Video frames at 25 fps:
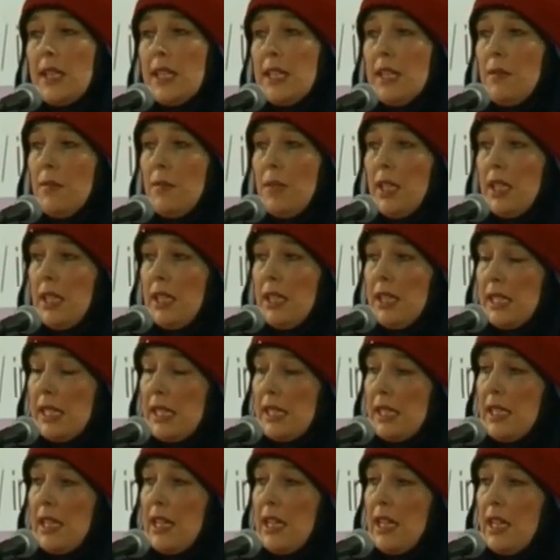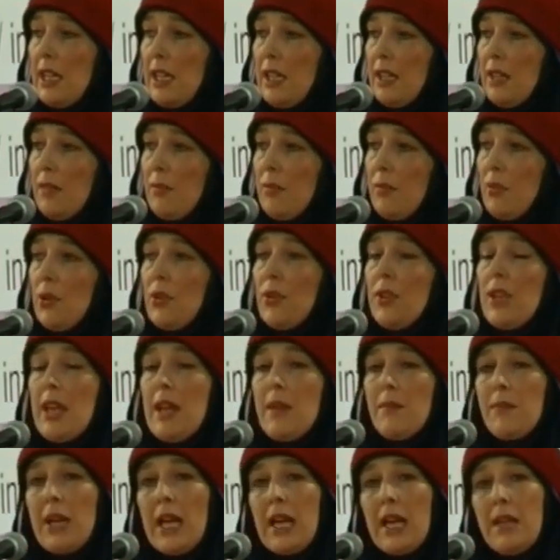20 minutes, they put
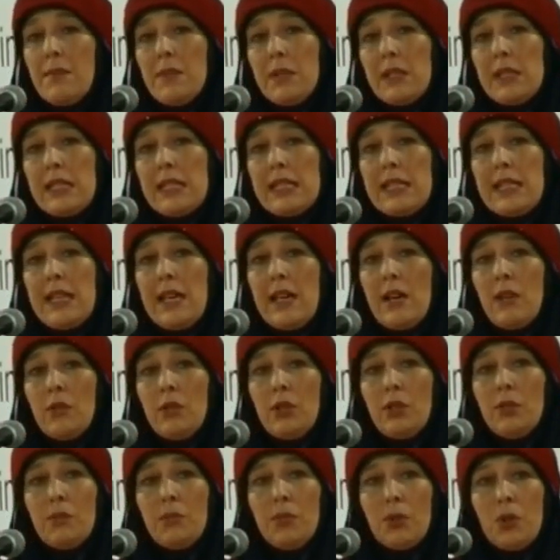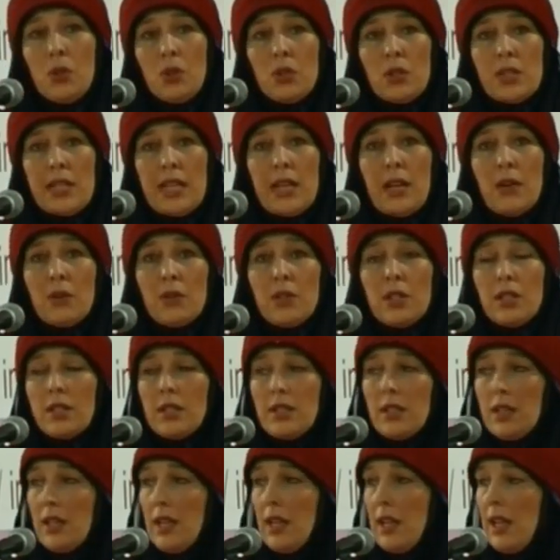their Bibles down and pulled out
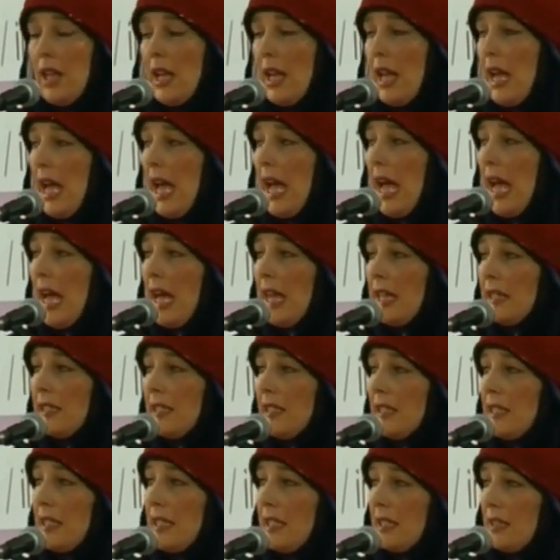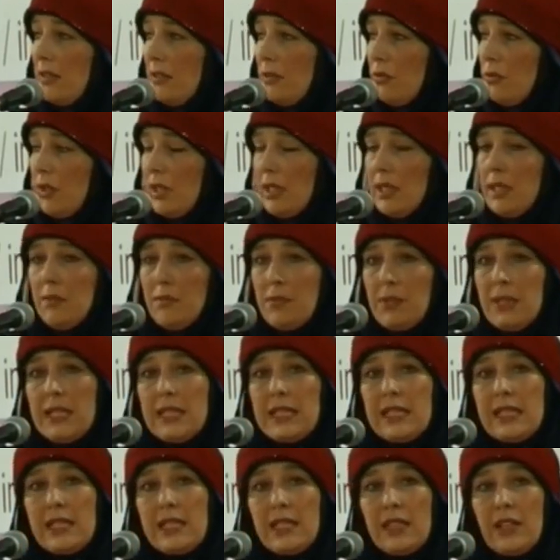handwritten
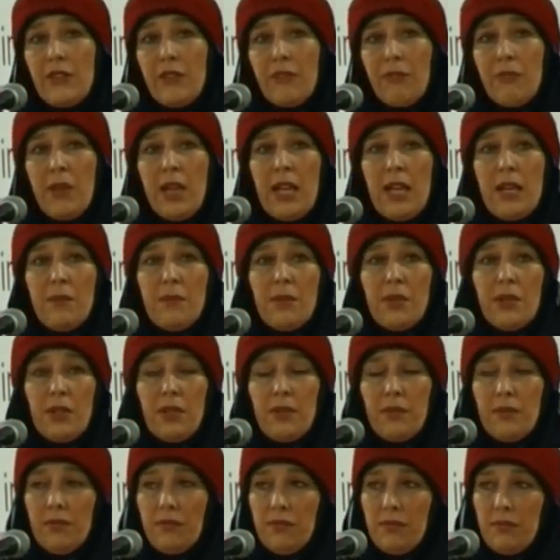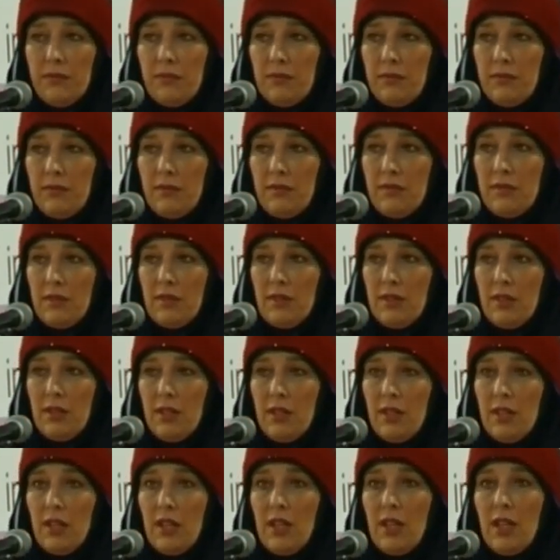pieces of paper.
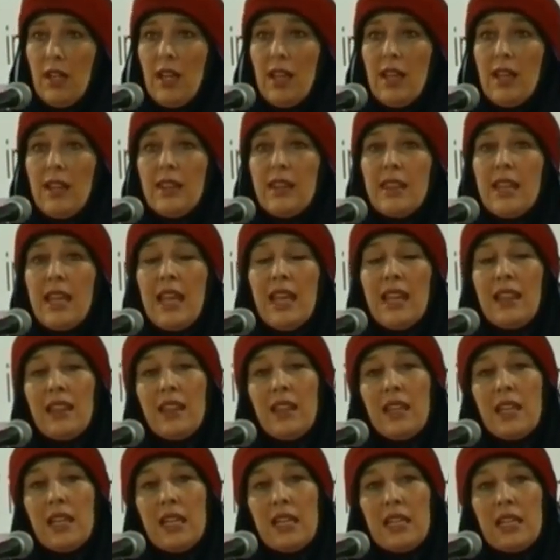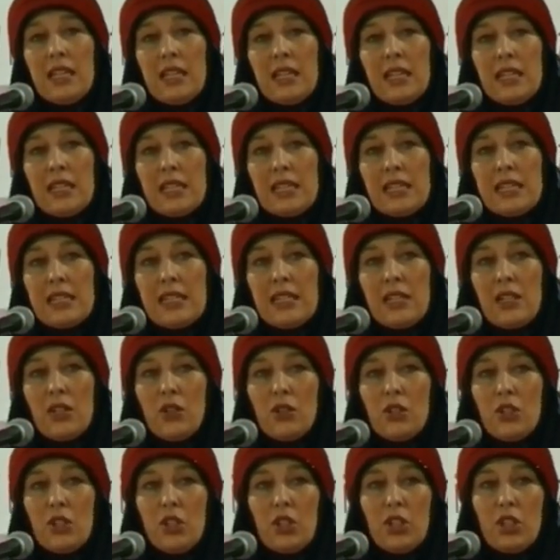And then they
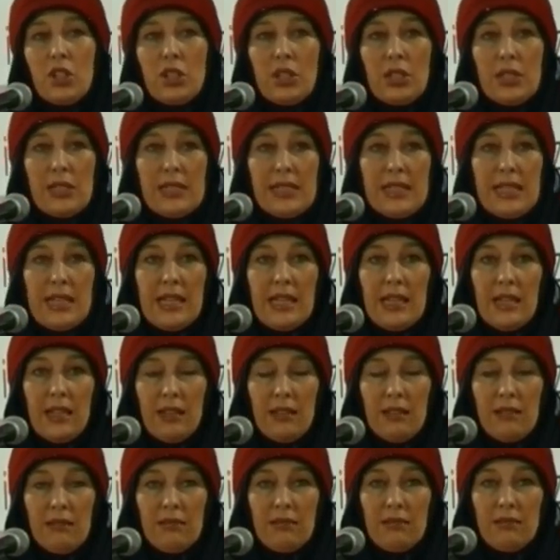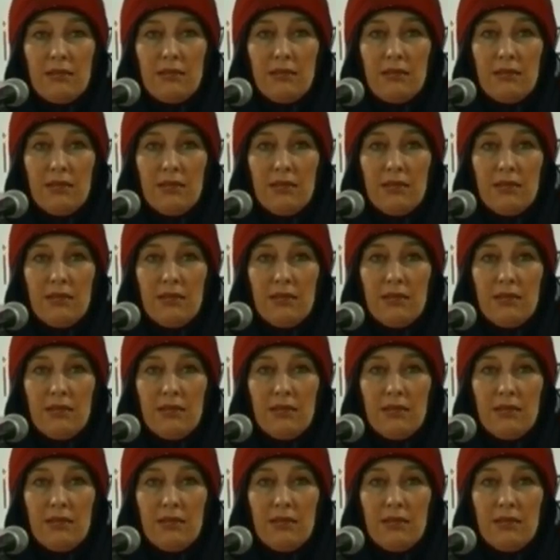started to sing.